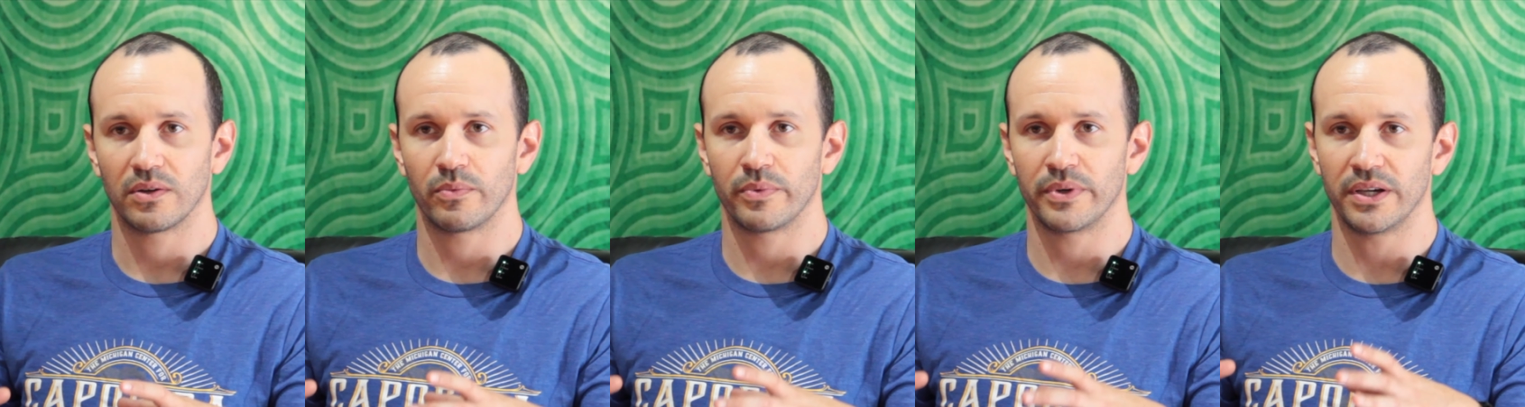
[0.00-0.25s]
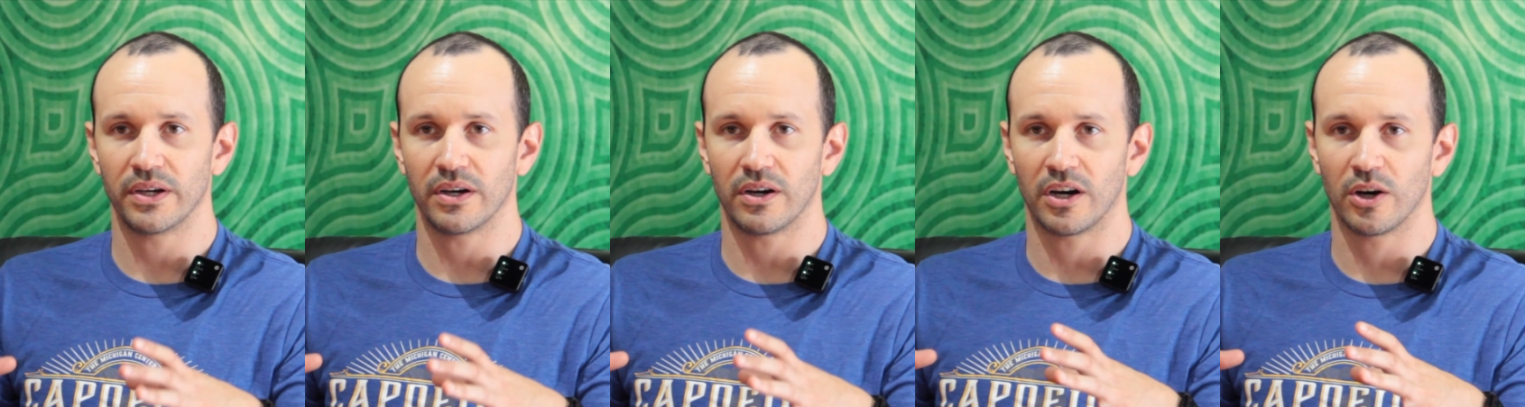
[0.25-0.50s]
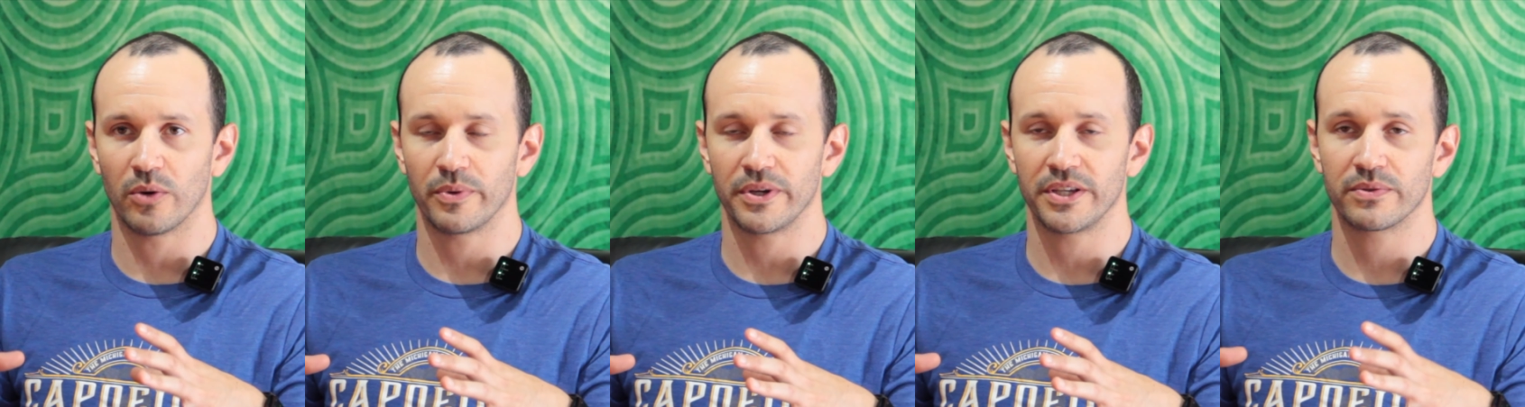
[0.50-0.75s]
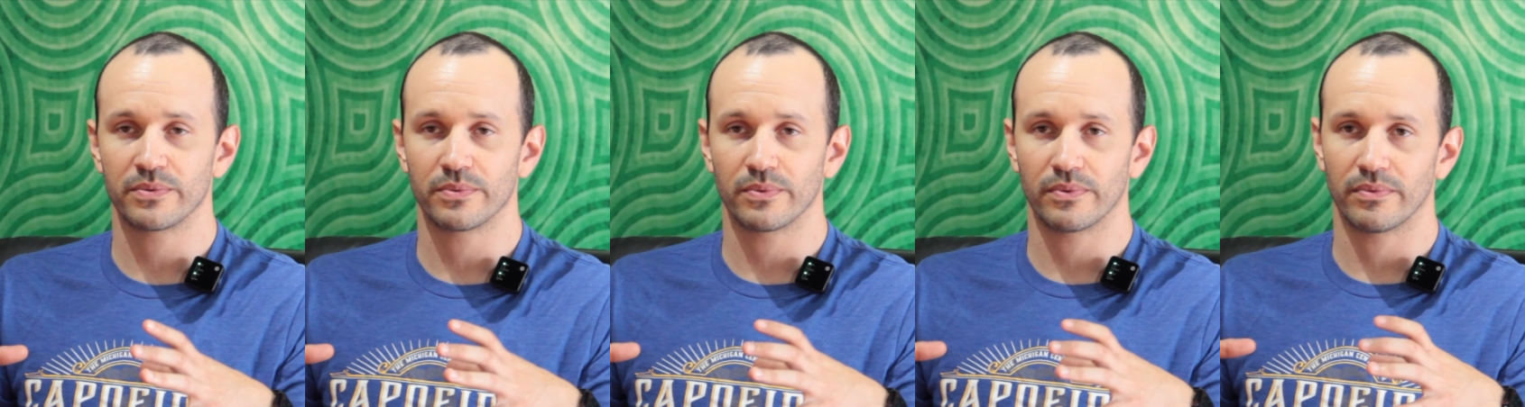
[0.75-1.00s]
we
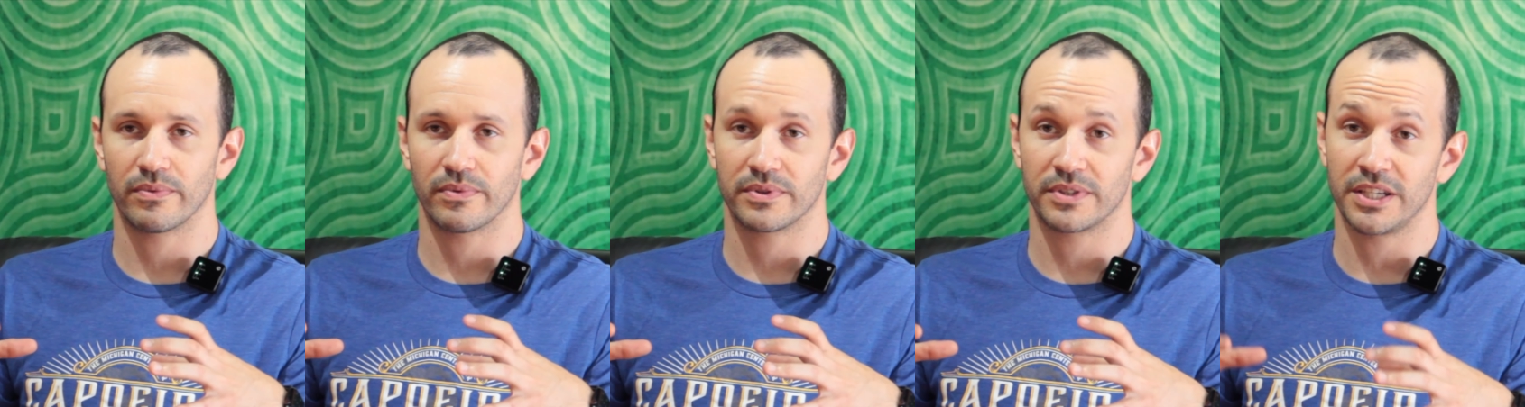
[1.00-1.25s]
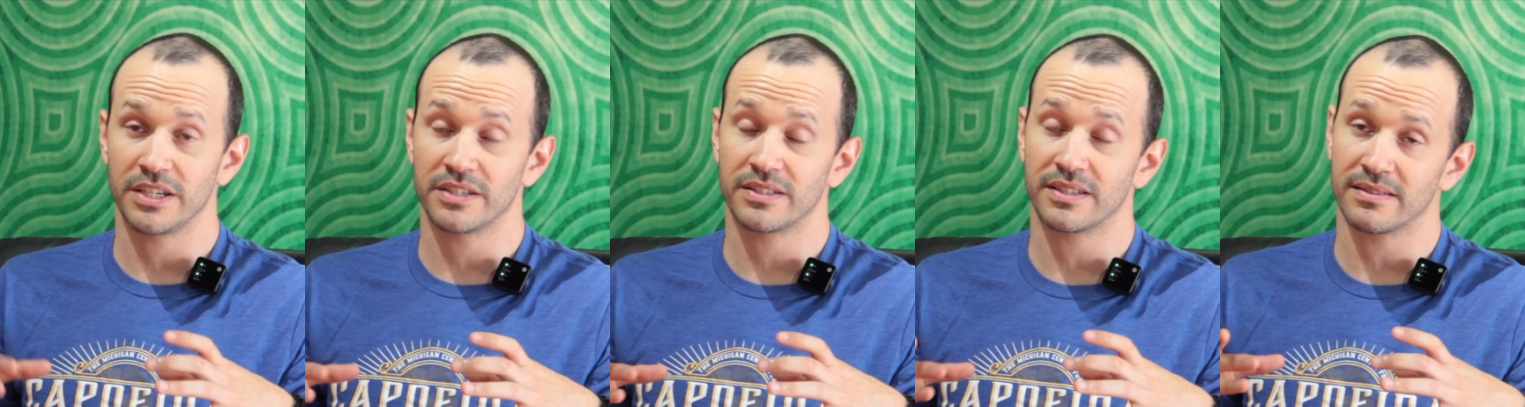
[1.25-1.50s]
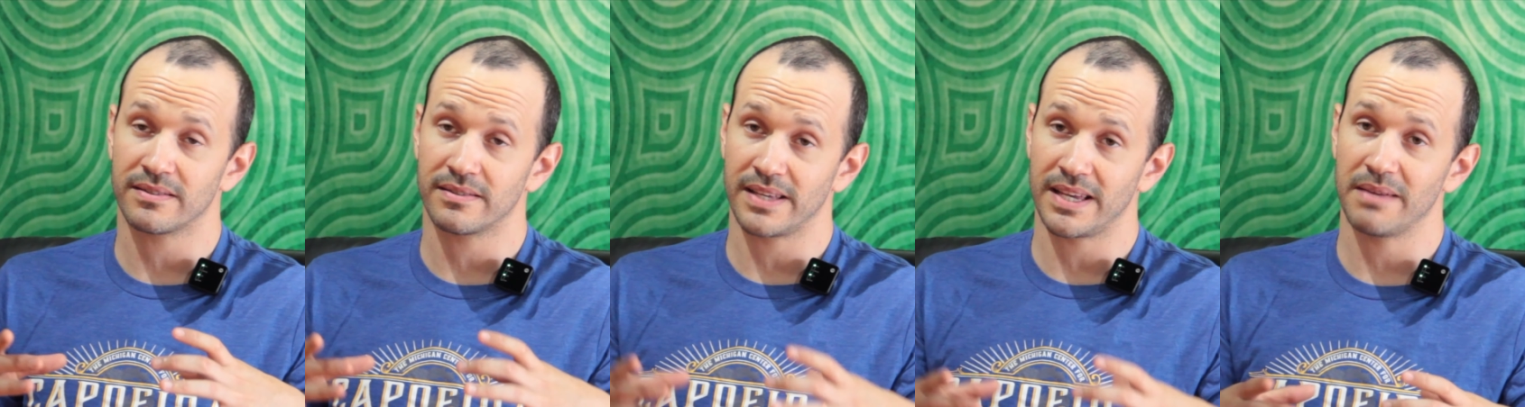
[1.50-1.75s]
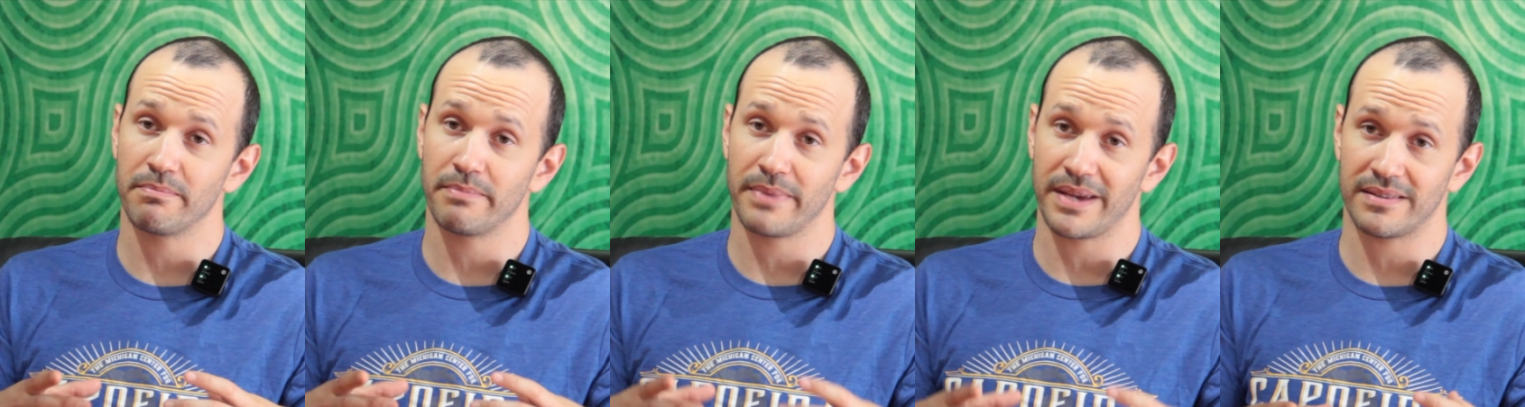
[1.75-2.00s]
always teach the
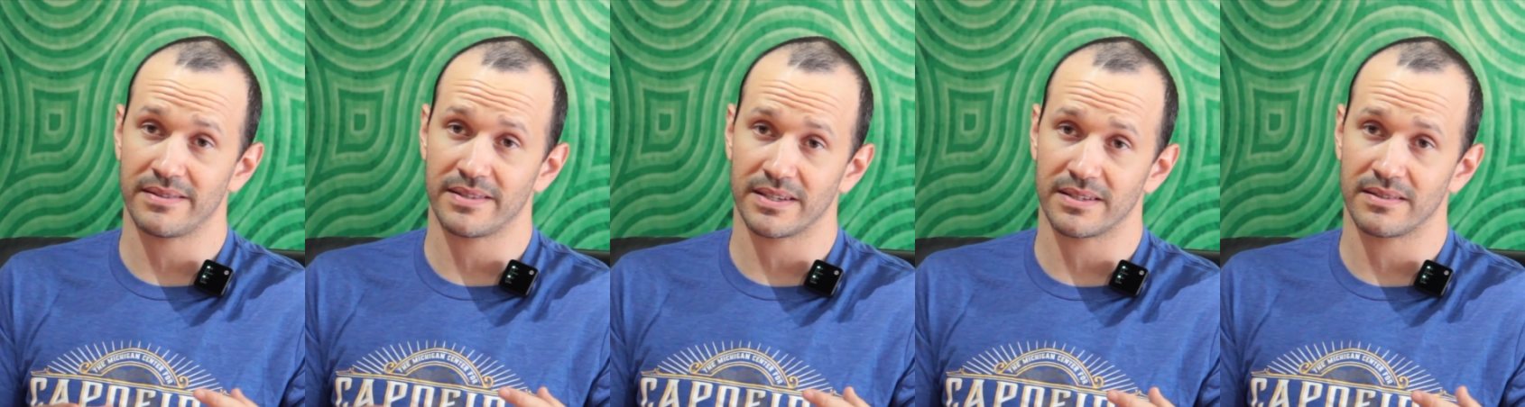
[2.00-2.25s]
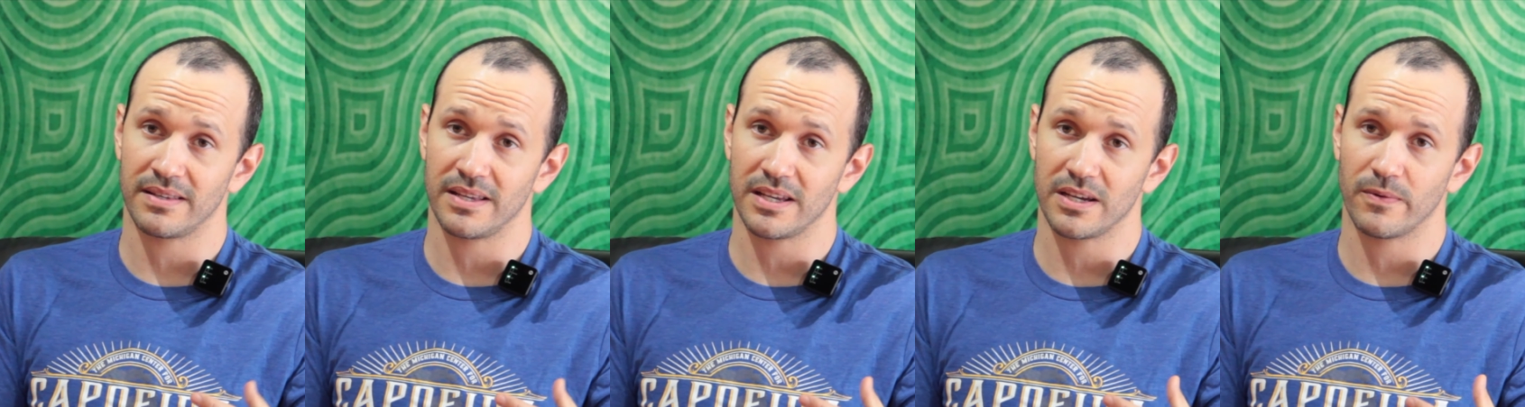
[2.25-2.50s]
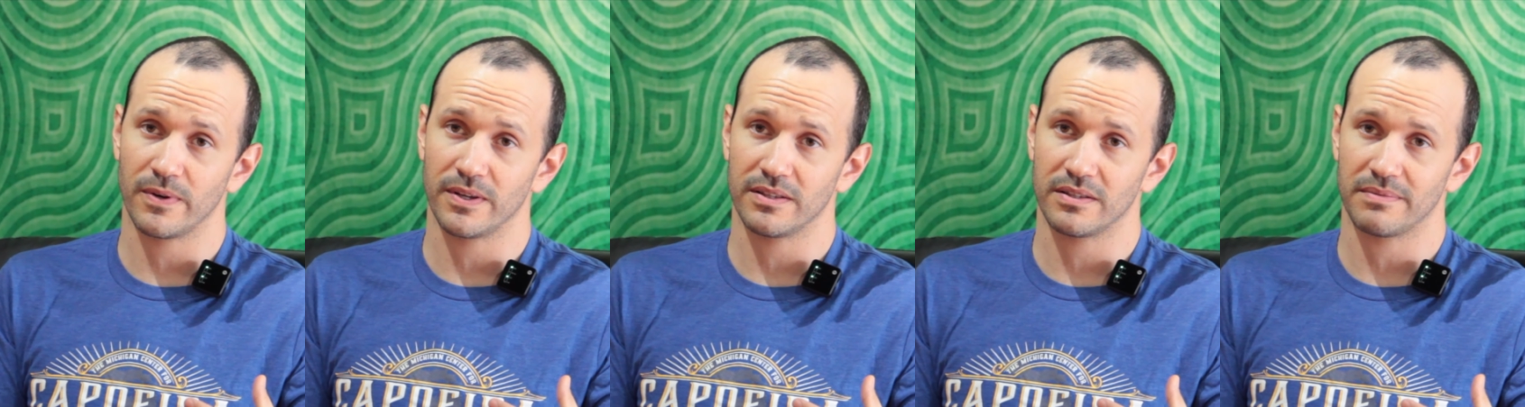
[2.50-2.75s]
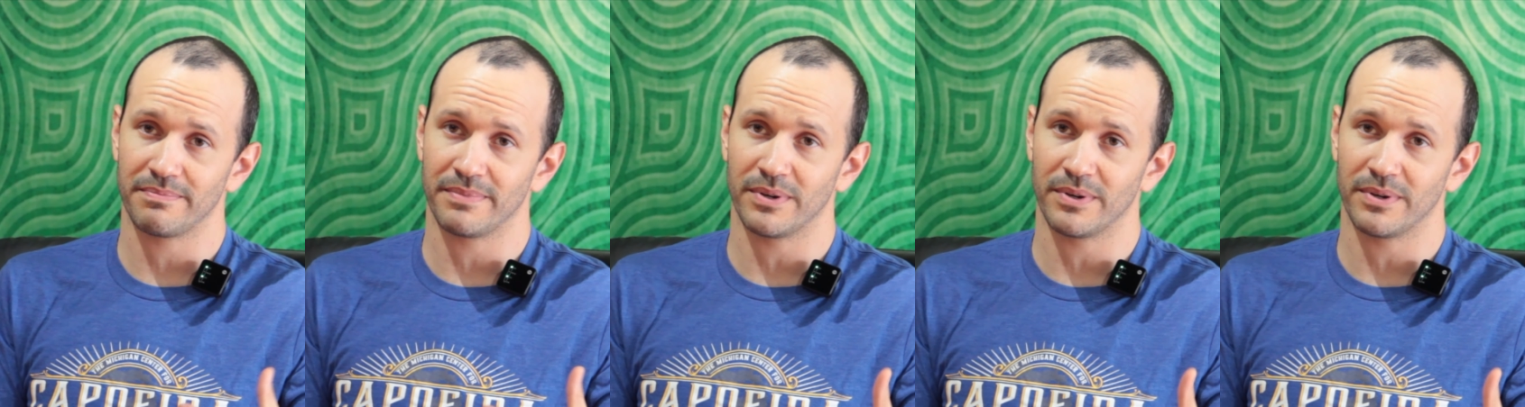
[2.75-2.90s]
same basic sequence,